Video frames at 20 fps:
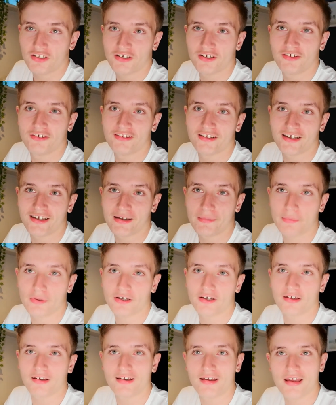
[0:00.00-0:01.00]
new there.
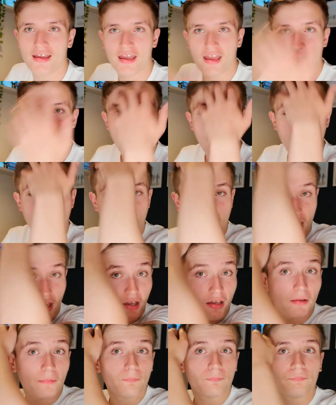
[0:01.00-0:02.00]
But
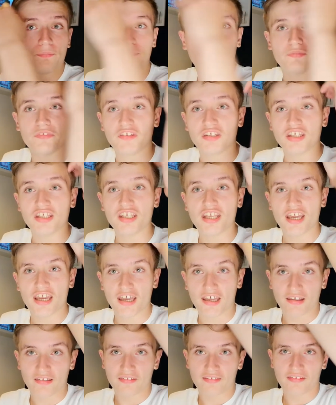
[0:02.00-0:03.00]
um,
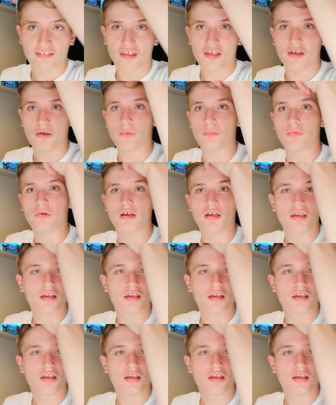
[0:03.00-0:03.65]
yeah, so